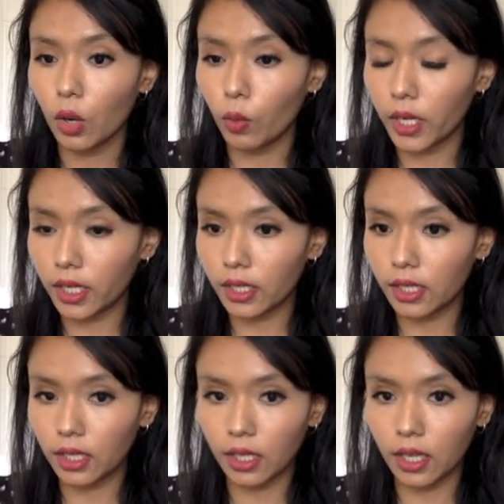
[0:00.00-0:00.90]
we can
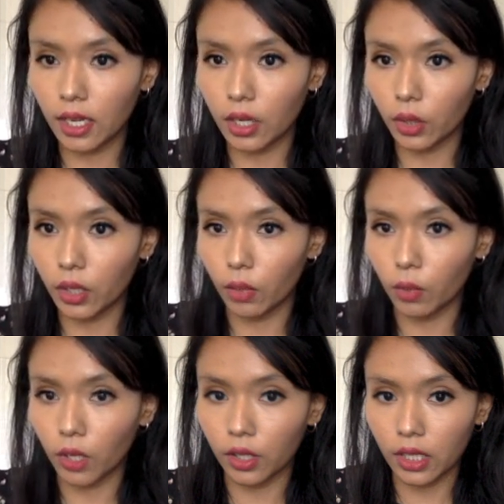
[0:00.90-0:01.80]
see that, okay,
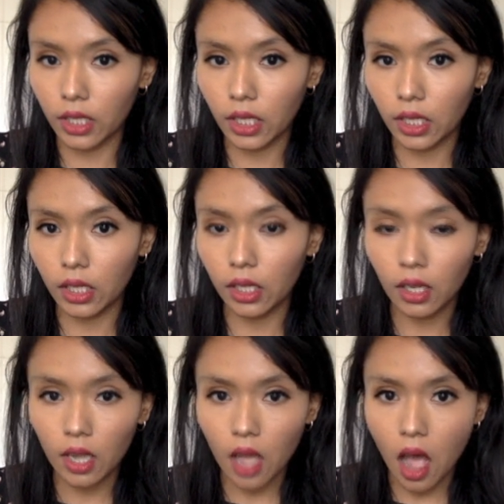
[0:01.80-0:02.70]
well, E
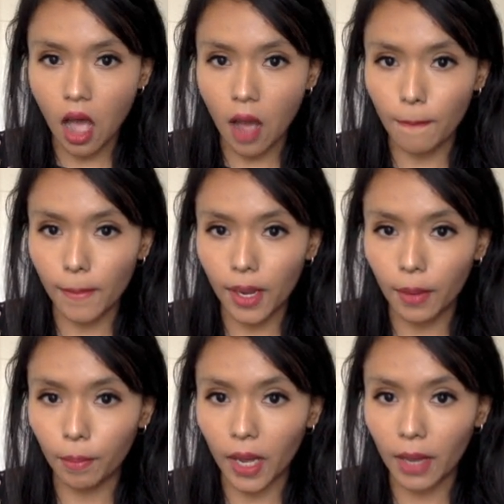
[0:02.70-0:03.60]
um,
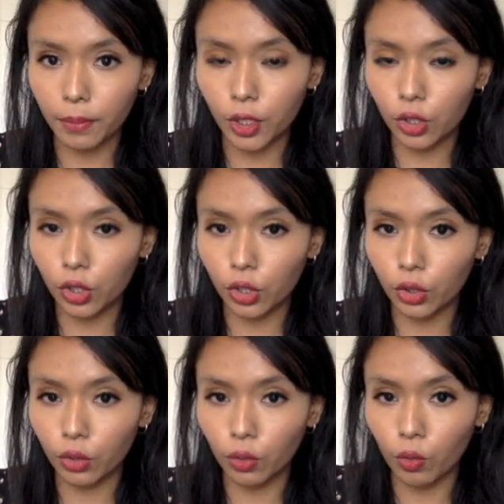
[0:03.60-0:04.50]
maps
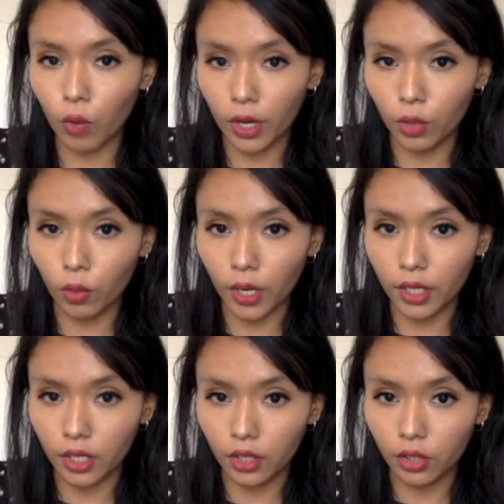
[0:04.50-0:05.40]
to 101
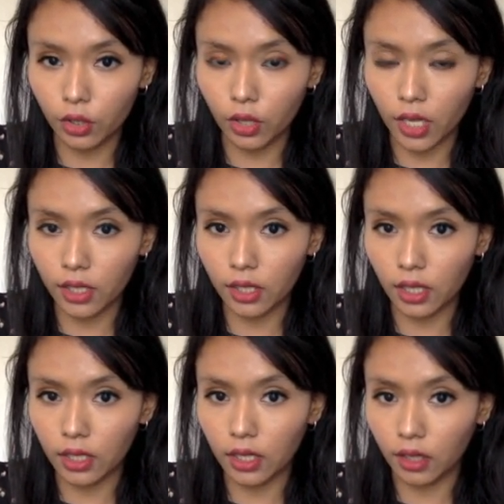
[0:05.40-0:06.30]
here. So that's the
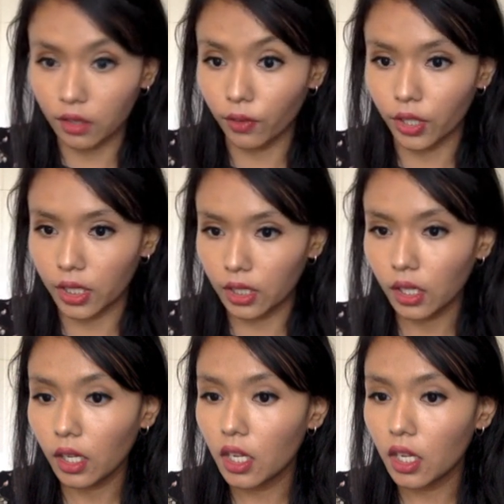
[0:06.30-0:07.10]
index for E.